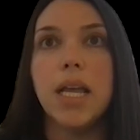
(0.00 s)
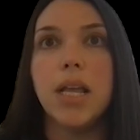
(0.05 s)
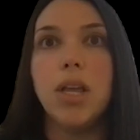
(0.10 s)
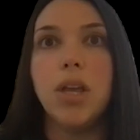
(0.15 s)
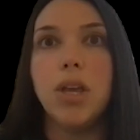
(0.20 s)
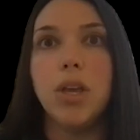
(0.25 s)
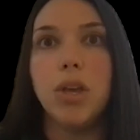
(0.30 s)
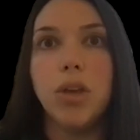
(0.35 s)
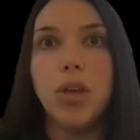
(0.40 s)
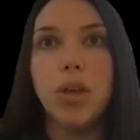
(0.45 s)

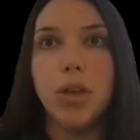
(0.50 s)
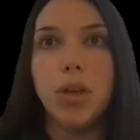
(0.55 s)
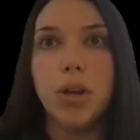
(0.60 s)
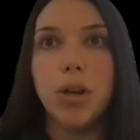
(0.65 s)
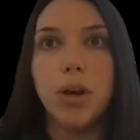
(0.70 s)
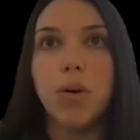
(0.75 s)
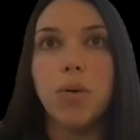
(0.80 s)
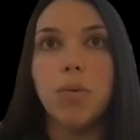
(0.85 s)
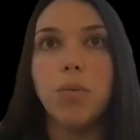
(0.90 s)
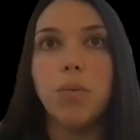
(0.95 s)
you
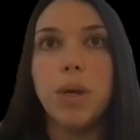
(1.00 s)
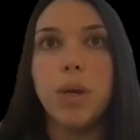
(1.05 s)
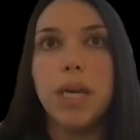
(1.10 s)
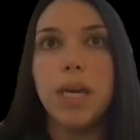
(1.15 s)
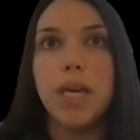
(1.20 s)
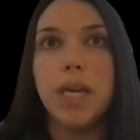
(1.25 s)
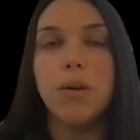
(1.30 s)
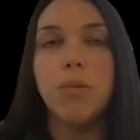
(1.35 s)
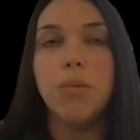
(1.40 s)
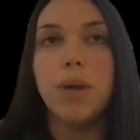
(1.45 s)
know,
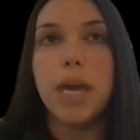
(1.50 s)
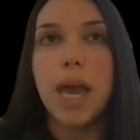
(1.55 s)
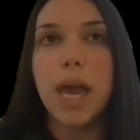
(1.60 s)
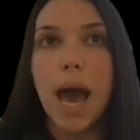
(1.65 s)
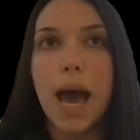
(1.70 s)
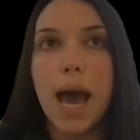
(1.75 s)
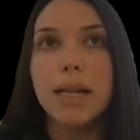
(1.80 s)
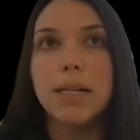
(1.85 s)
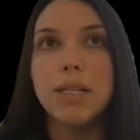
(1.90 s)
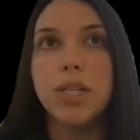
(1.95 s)
we
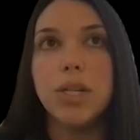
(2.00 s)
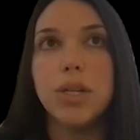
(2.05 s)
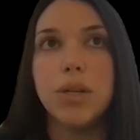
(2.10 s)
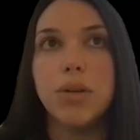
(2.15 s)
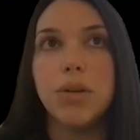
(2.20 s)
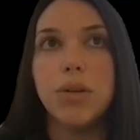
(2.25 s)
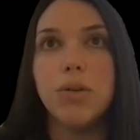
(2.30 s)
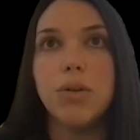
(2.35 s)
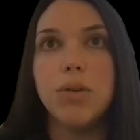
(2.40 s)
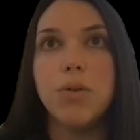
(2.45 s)
had
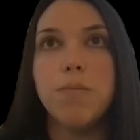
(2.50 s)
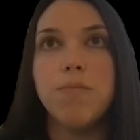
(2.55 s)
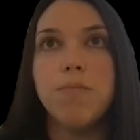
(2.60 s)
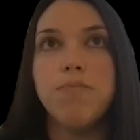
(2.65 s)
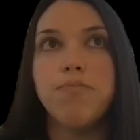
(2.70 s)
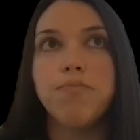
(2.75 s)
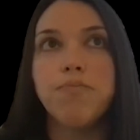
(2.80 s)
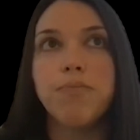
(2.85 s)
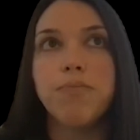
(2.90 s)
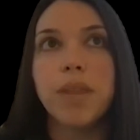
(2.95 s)
to
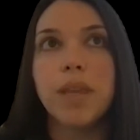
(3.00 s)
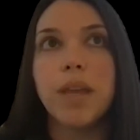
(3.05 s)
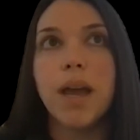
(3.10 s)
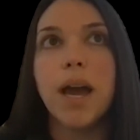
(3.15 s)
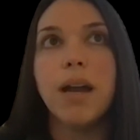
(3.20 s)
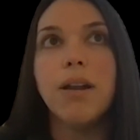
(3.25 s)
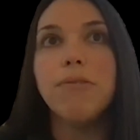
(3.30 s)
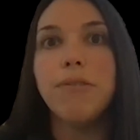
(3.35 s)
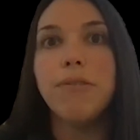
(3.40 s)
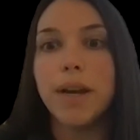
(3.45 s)

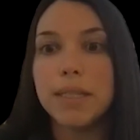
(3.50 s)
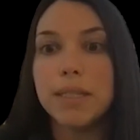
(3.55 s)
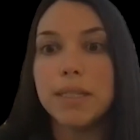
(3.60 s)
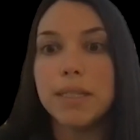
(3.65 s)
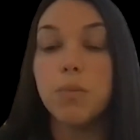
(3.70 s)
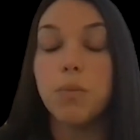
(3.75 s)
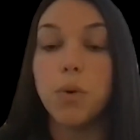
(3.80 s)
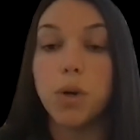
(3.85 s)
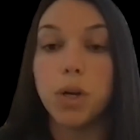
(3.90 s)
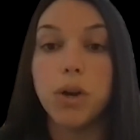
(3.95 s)
kind of find
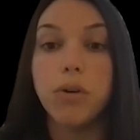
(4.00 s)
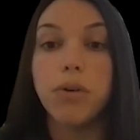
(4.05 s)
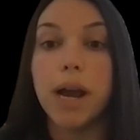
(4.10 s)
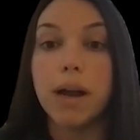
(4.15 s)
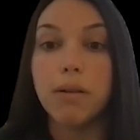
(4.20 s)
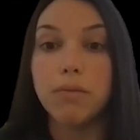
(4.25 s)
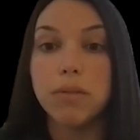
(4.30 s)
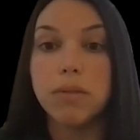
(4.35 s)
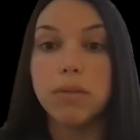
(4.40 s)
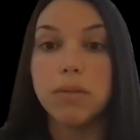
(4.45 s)
some
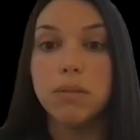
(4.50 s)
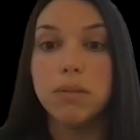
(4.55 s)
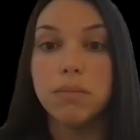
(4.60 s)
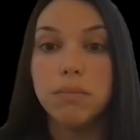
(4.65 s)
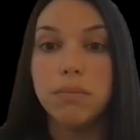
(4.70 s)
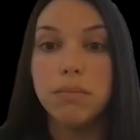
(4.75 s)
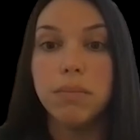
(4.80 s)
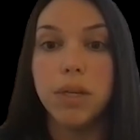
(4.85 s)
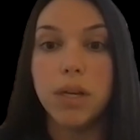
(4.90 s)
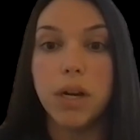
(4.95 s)
workarounds,
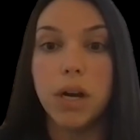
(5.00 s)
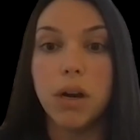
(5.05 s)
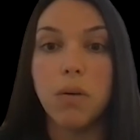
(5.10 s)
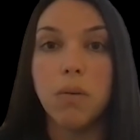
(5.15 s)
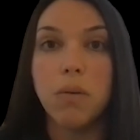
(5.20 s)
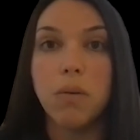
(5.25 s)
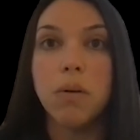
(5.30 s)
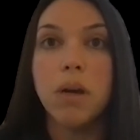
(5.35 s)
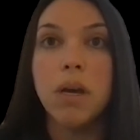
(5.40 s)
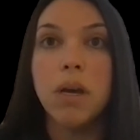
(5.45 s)
you
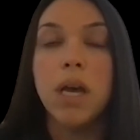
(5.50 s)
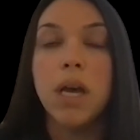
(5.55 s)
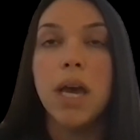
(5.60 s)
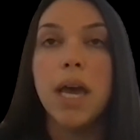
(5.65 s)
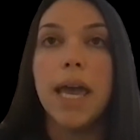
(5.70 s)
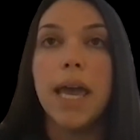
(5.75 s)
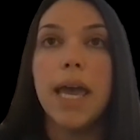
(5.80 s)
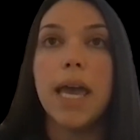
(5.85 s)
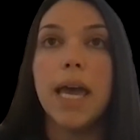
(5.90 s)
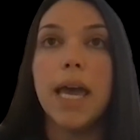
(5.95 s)
know.
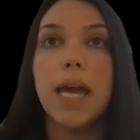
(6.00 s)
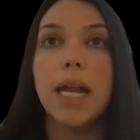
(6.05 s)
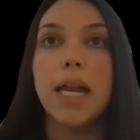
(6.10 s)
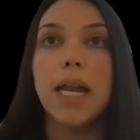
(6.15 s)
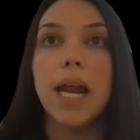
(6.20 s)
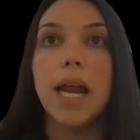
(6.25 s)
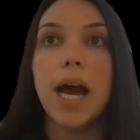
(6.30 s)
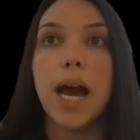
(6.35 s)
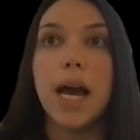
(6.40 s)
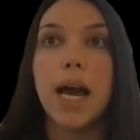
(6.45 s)

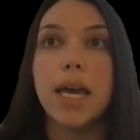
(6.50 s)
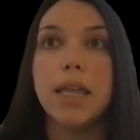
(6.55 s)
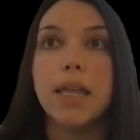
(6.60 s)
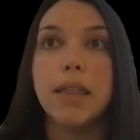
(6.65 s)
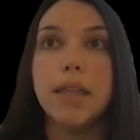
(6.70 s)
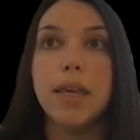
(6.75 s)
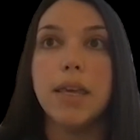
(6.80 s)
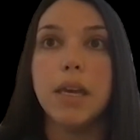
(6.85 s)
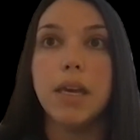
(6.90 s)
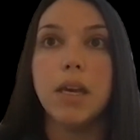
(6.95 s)
And I
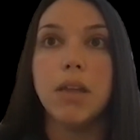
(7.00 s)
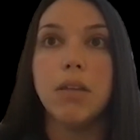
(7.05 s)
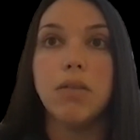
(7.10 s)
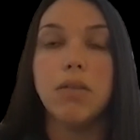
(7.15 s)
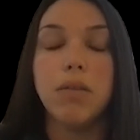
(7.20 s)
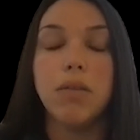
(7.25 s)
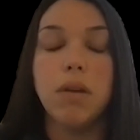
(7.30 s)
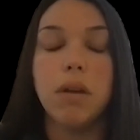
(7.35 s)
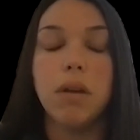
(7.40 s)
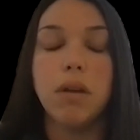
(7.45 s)
think,
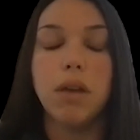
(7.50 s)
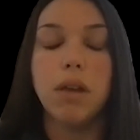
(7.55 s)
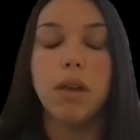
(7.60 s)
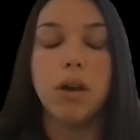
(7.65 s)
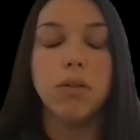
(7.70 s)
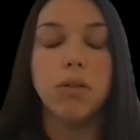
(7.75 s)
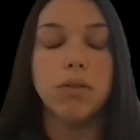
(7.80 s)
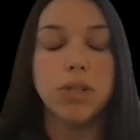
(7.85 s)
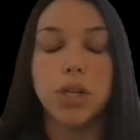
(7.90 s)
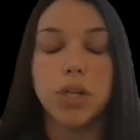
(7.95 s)
you
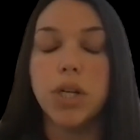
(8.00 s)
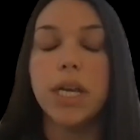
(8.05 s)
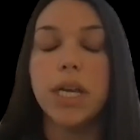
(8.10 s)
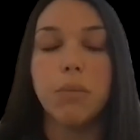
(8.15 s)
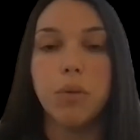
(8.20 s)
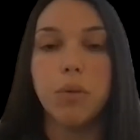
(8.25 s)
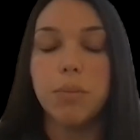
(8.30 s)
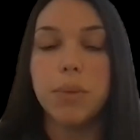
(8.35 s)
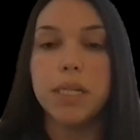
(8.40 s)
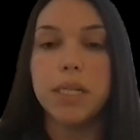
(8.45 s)
know, during
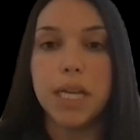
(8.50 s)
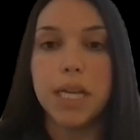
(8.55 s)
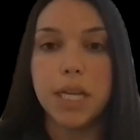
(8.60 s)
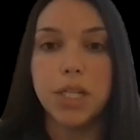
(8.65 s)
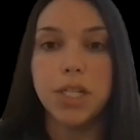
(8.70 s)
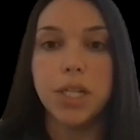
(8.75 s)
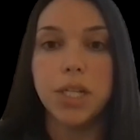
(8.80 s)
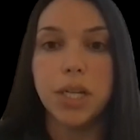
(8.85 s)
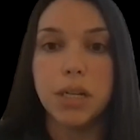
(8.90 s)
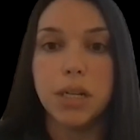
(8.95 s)

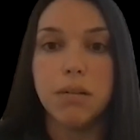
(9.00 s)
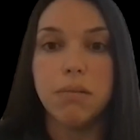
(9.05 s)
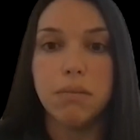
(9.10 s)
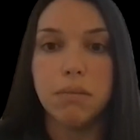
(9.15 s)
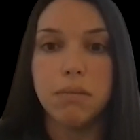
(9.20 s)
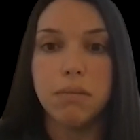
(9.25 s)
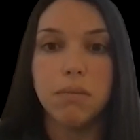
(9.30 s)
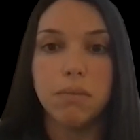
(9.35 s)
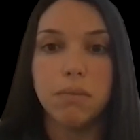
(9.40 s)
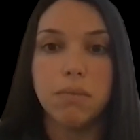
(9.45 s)
implementation,